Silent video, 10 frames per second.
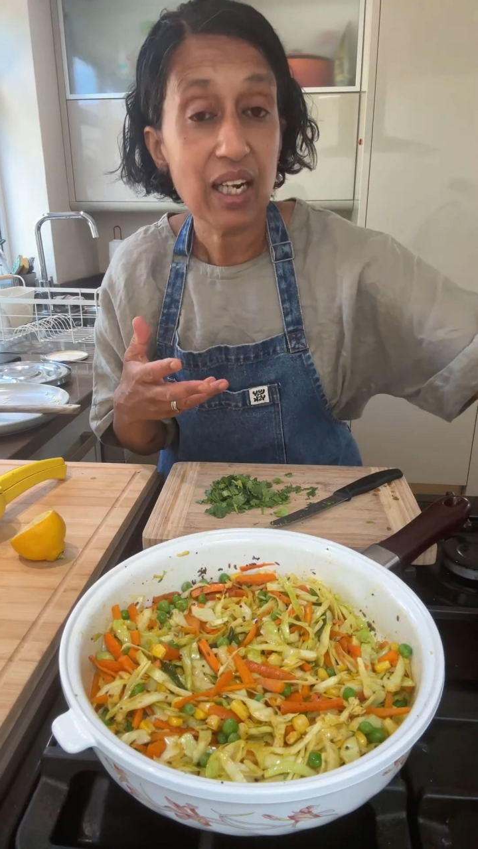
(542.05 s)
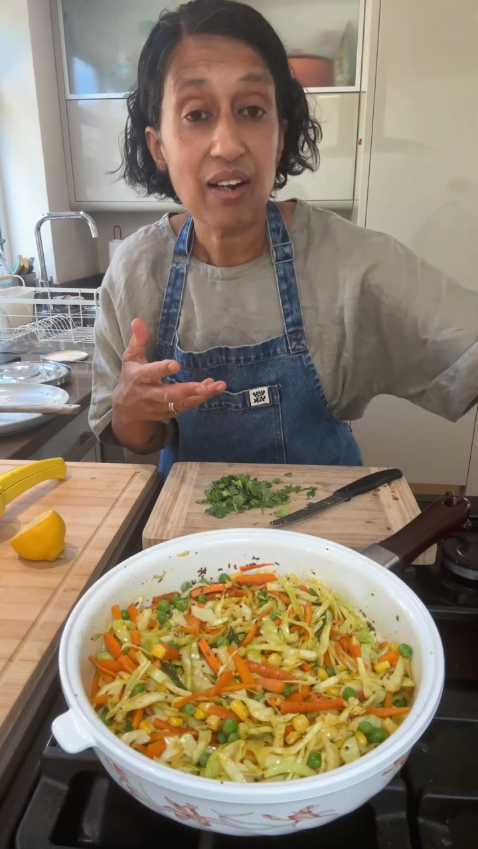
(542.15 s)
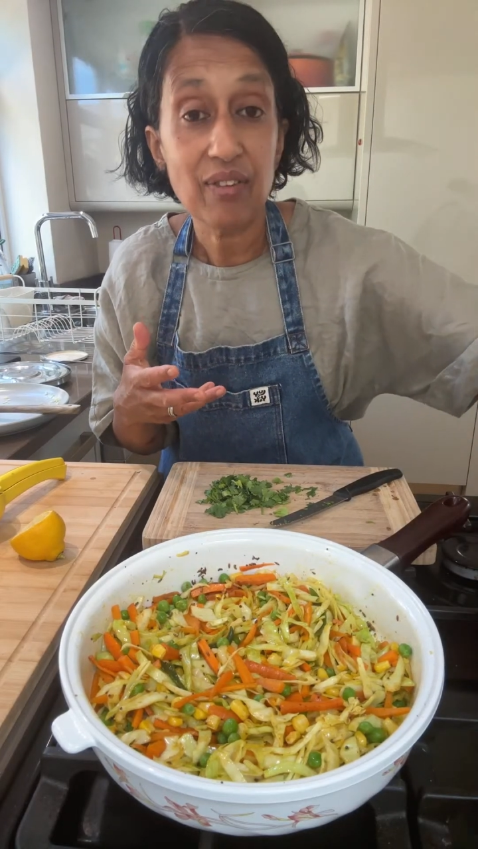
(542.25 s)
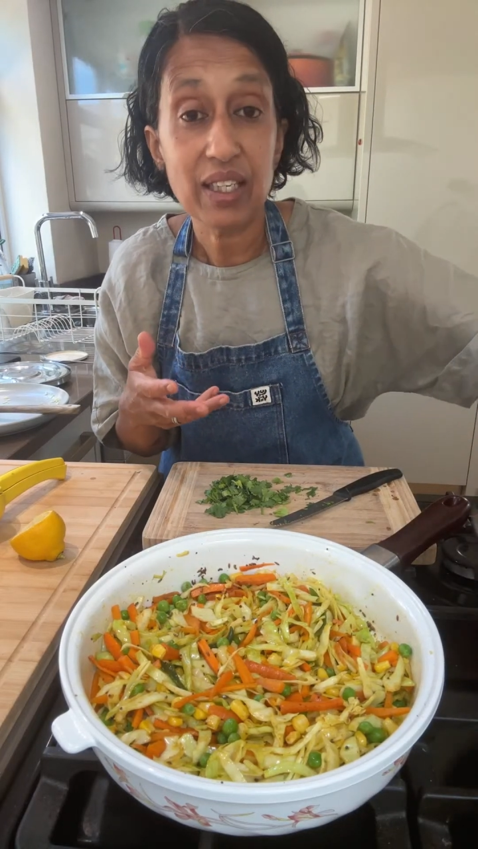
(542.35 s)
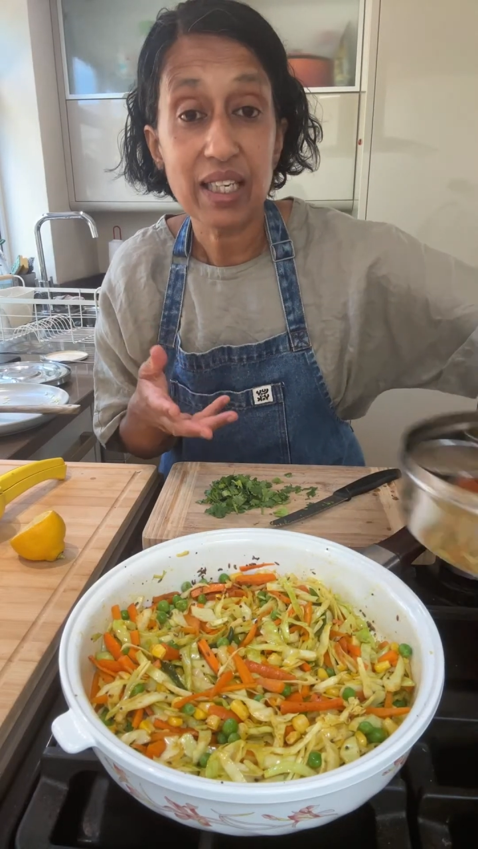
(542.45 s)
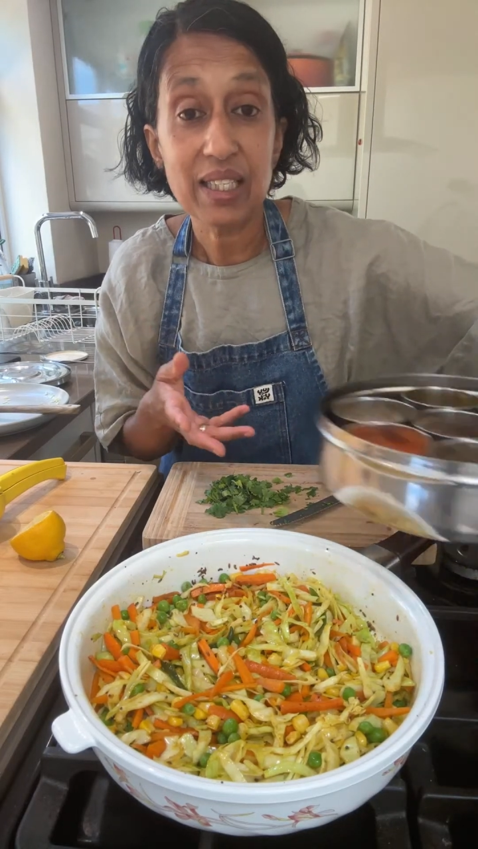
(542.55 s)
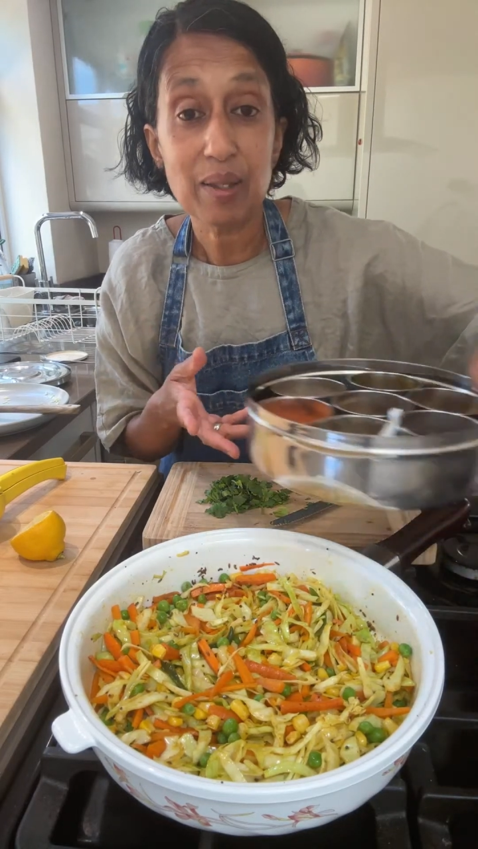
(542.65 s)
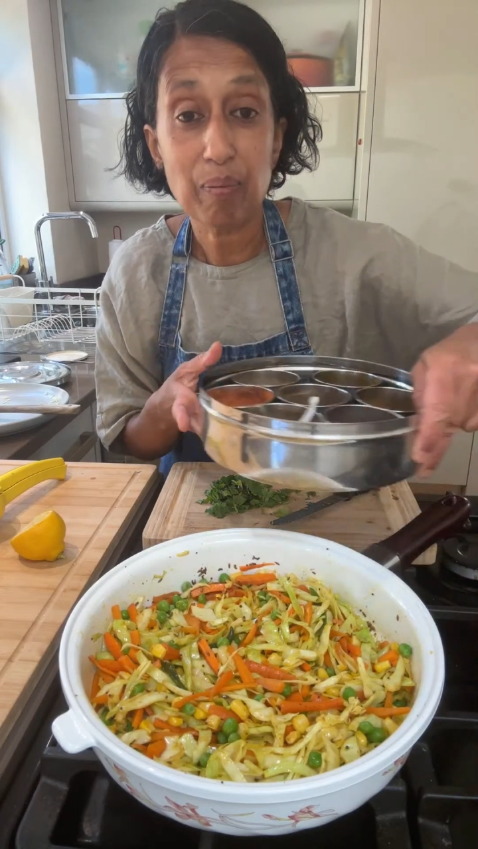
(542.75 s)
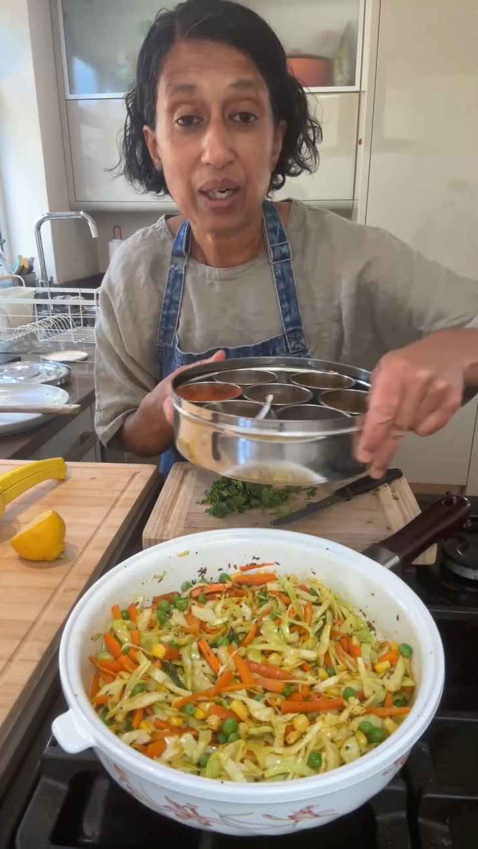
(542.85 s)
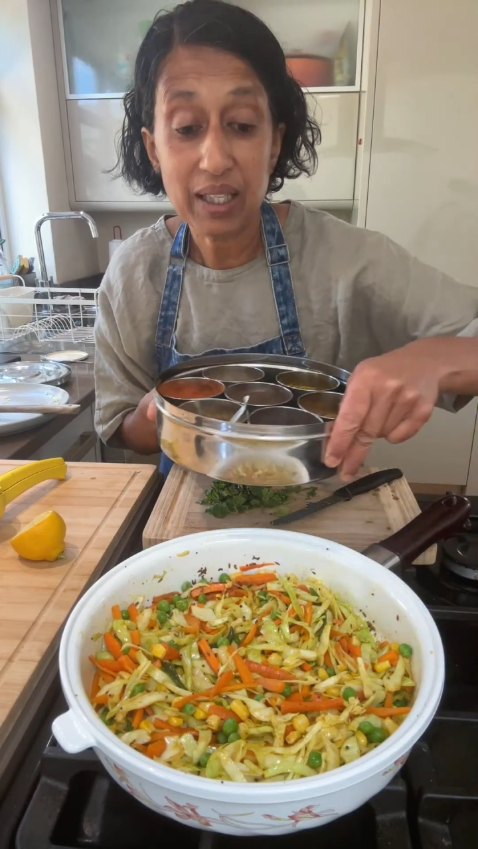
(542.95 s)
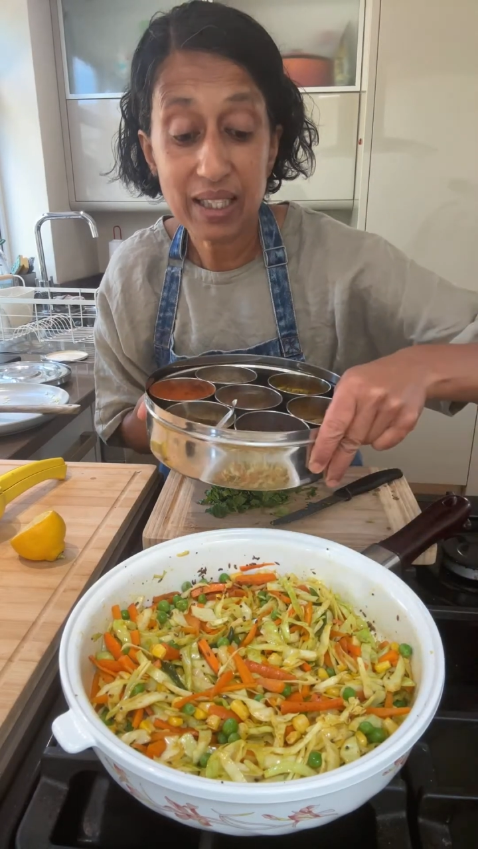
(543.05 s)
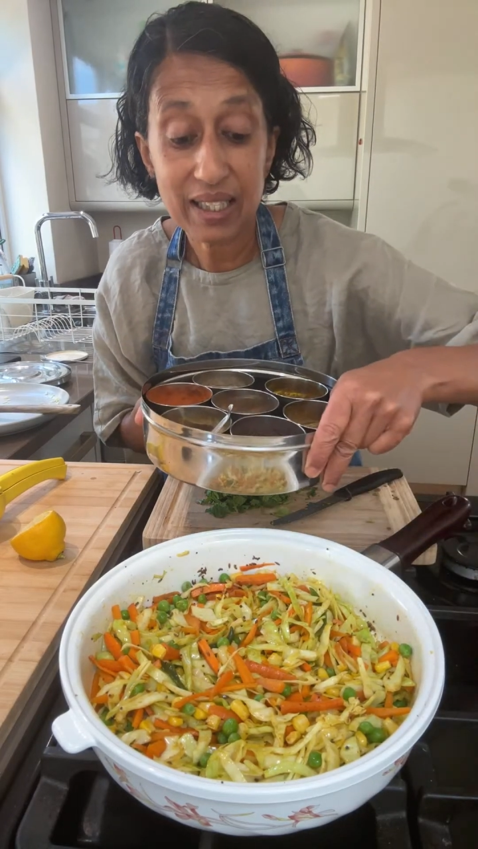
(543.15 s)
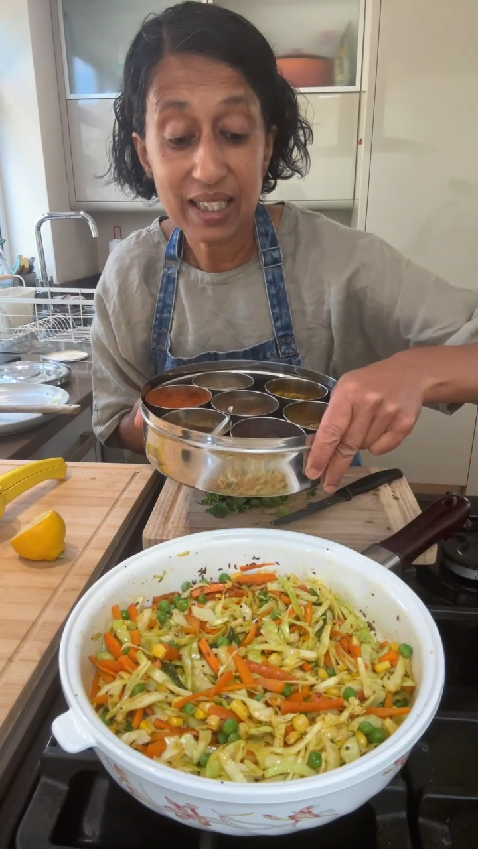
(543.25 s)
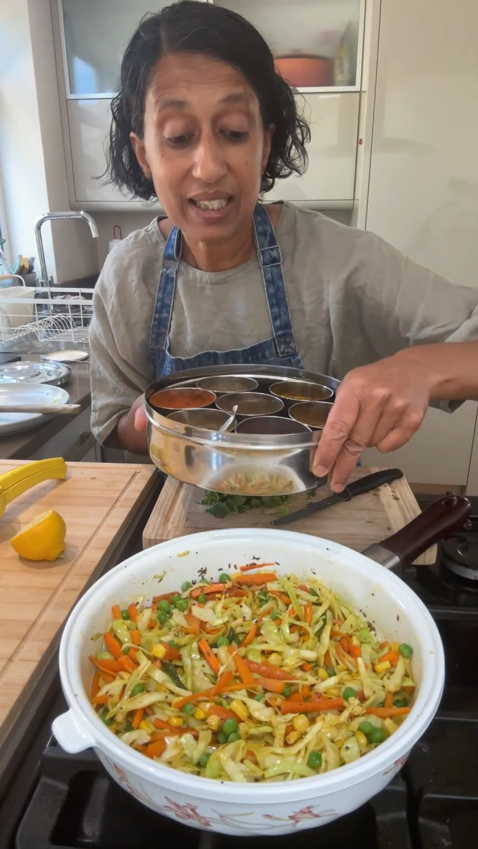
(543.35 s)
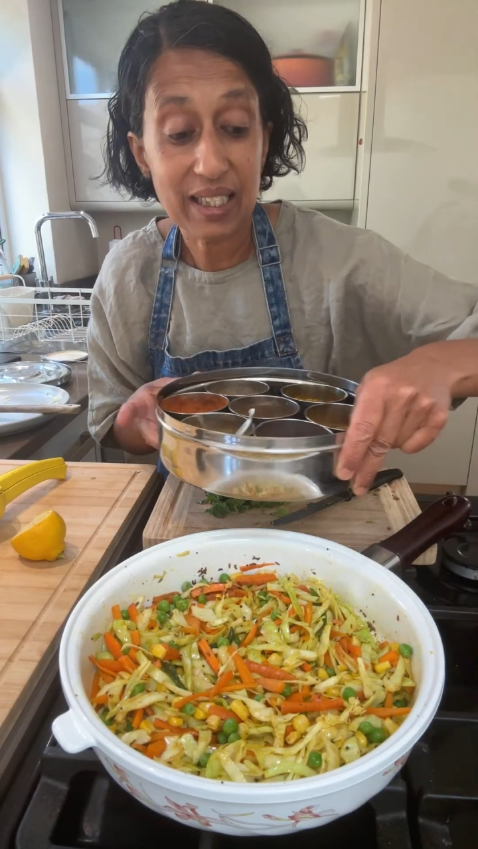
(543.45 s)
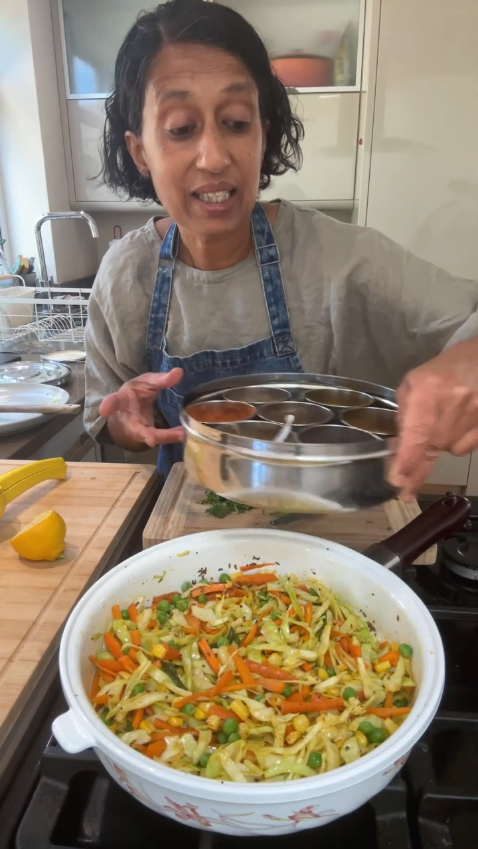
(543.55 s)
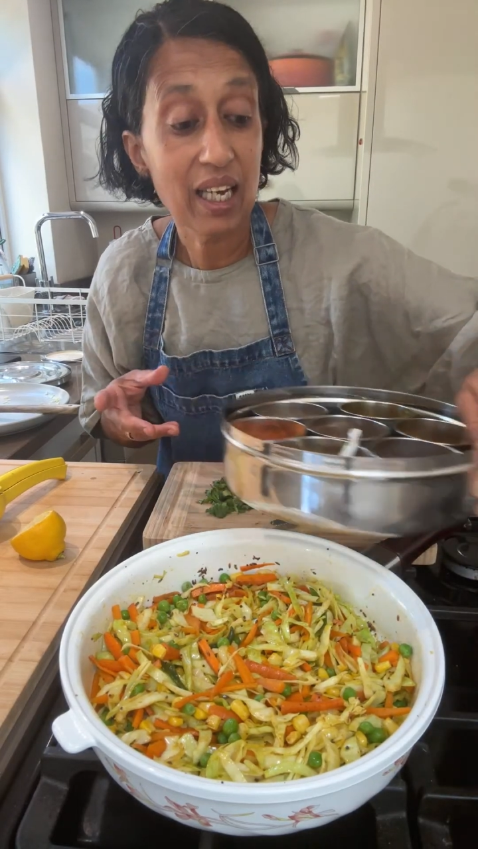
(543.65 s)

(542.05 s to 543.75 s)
everyday spices